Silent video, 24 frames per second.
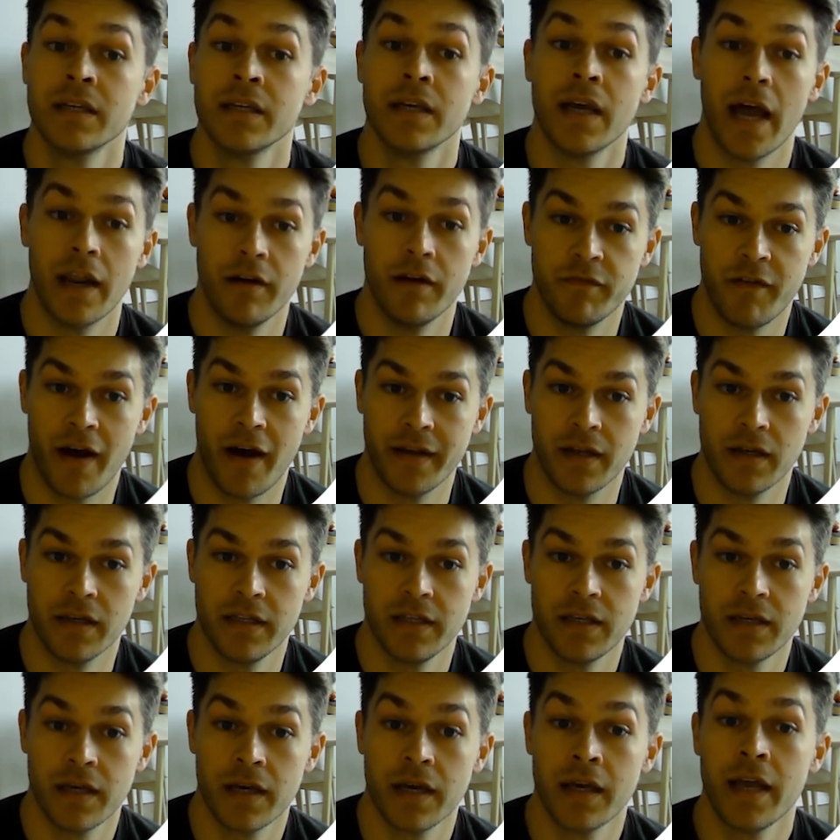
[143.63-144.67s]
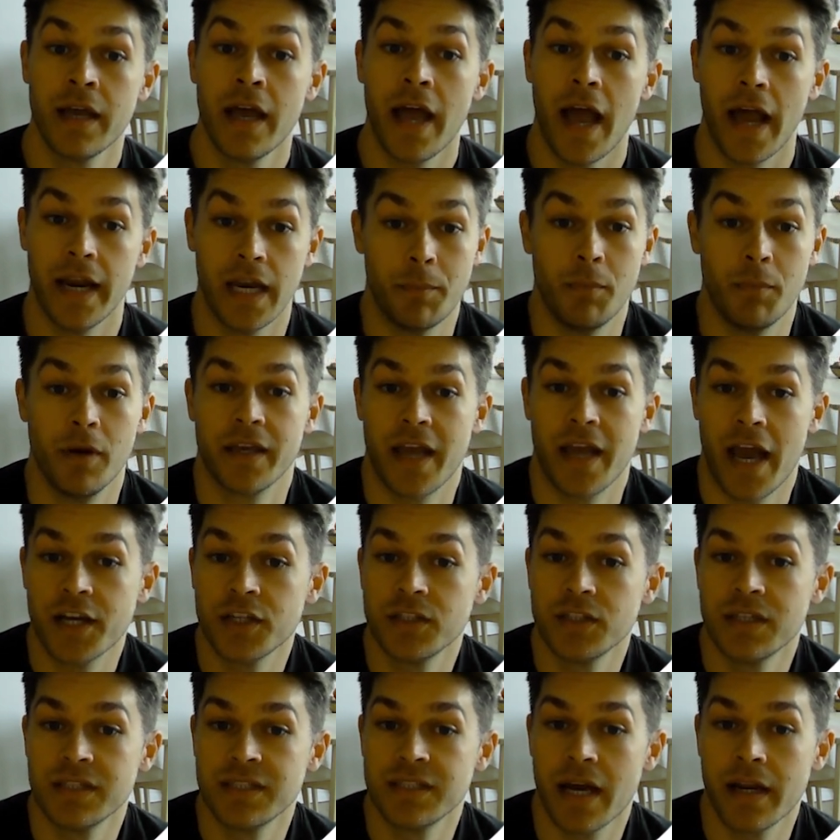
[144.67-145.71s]
And finally, an application
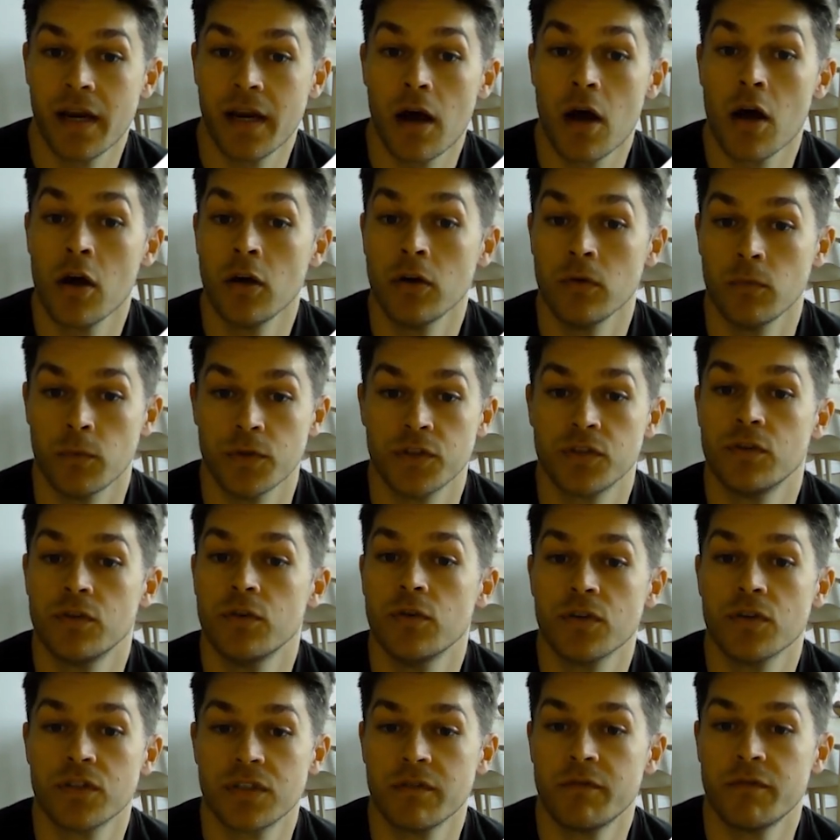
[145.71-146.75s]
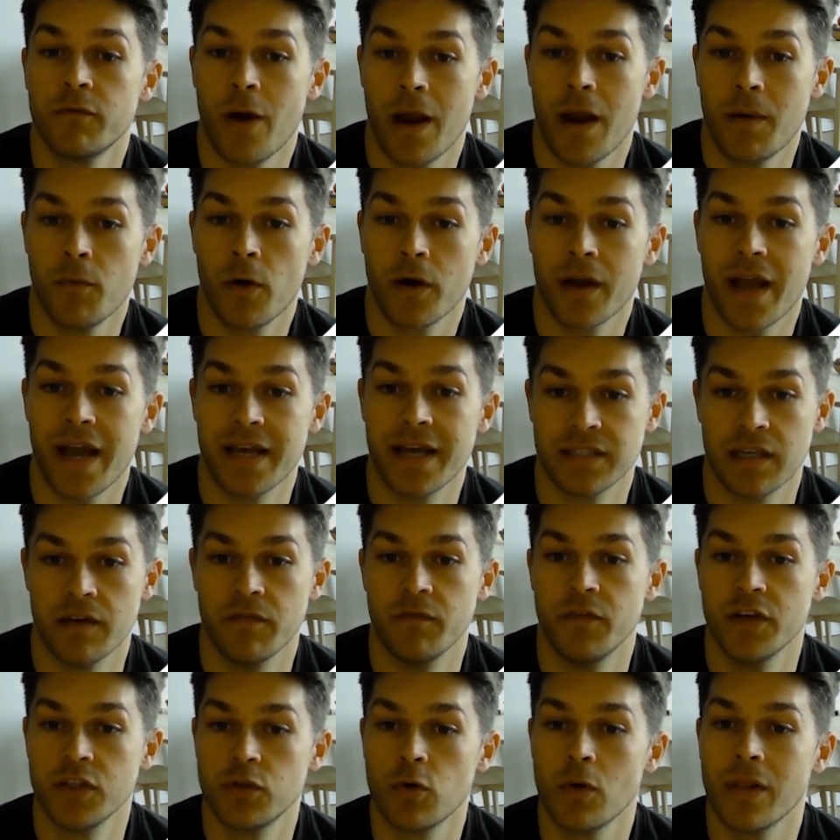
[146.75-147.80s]
designer wants to use the framework as a
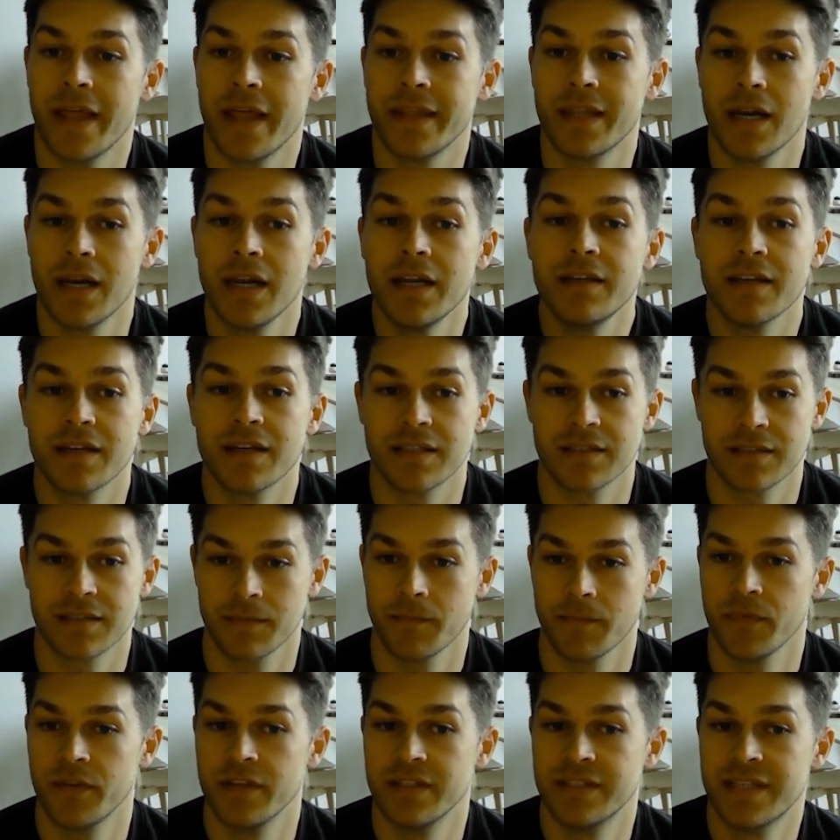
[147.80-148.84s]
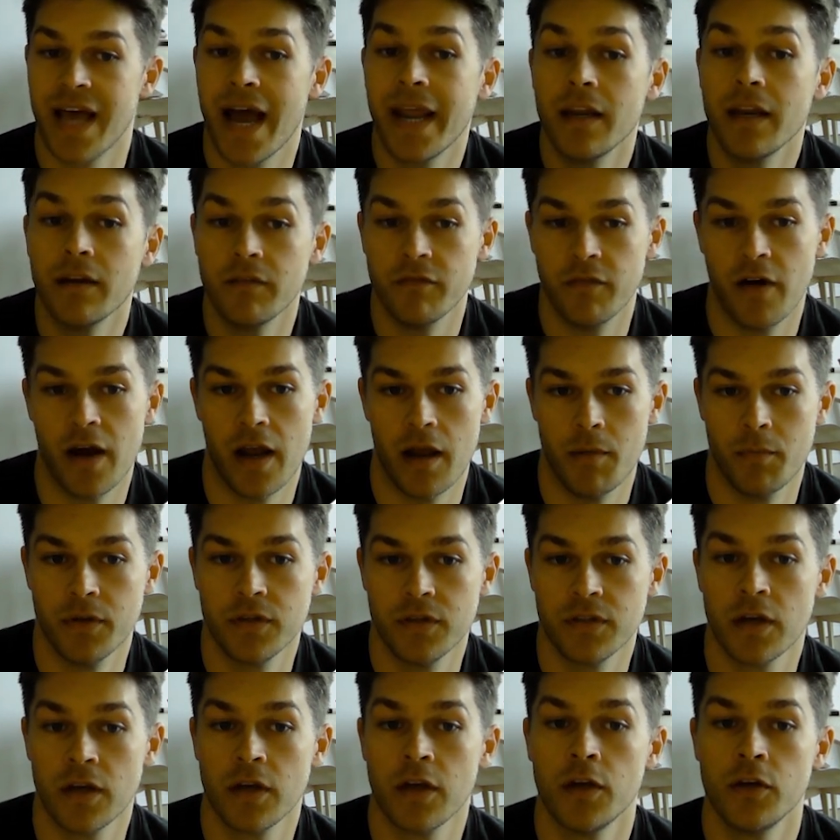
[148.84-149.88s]
visual analytics design environment
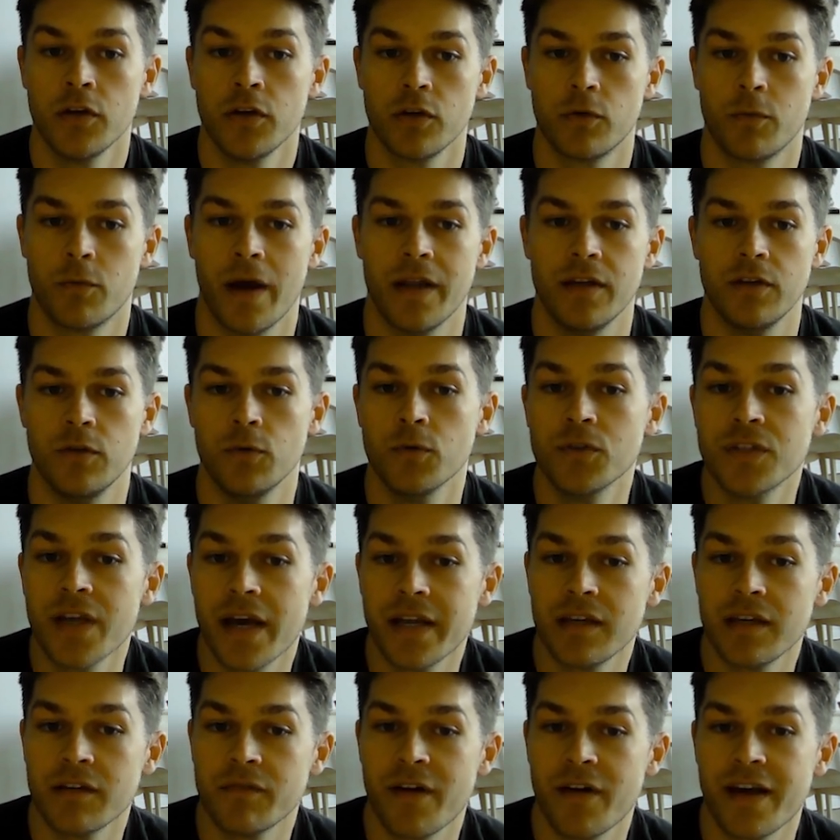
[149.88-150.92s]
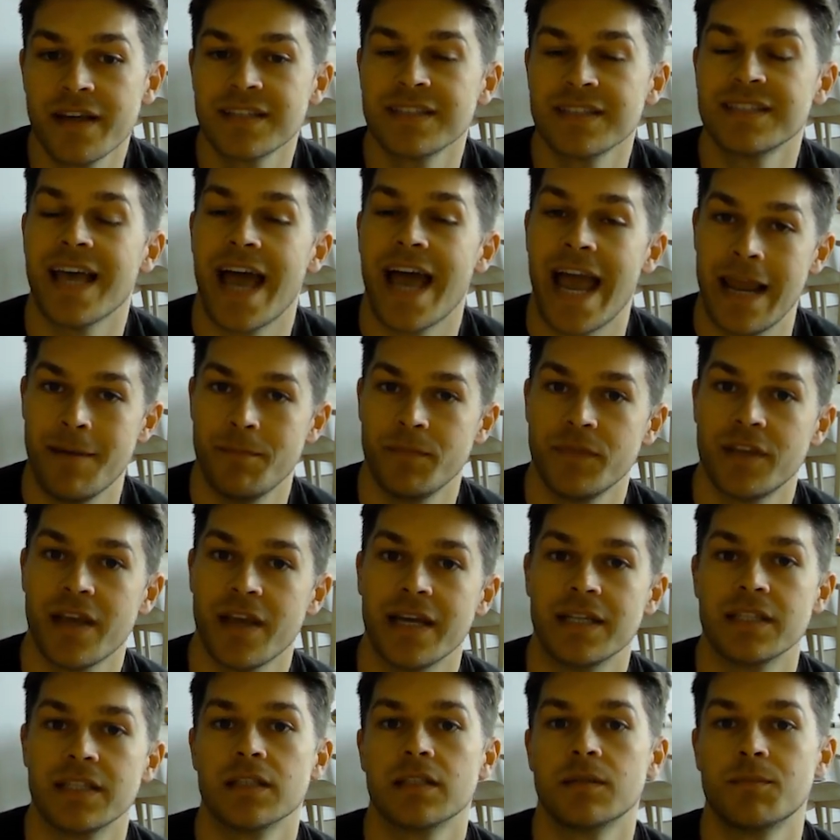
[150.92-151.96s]
to create user interfaces aimed
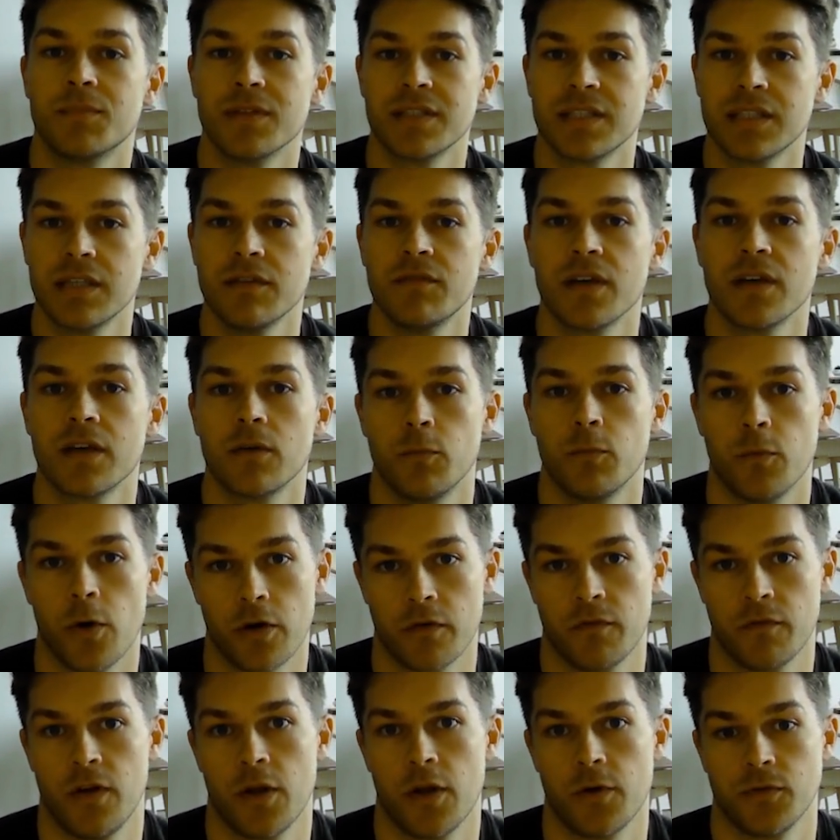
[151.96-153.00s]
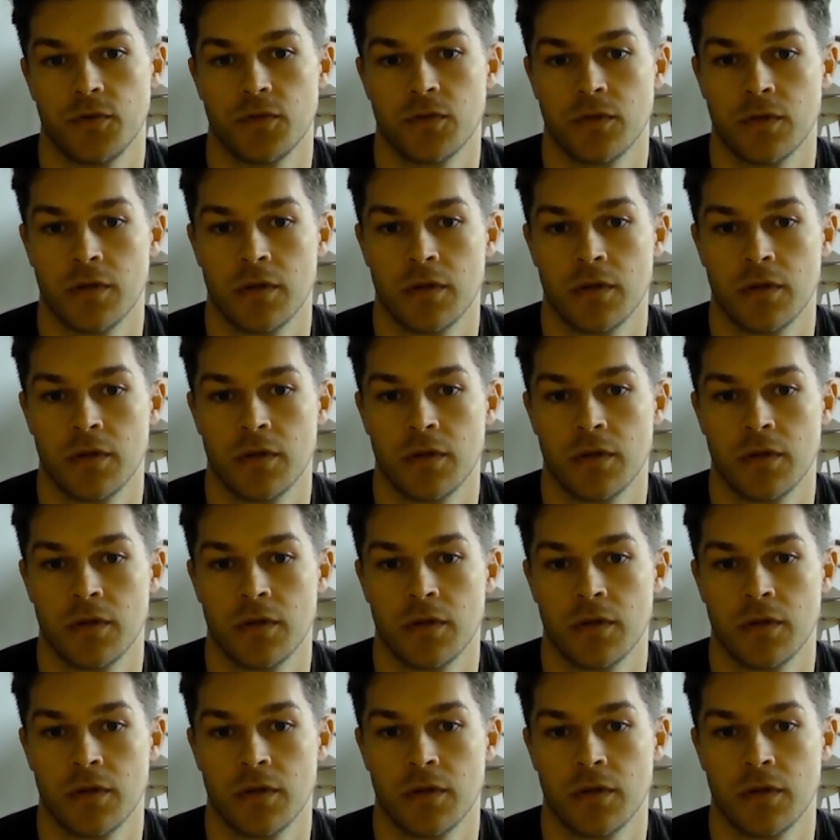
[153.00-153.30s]
at specific workflows.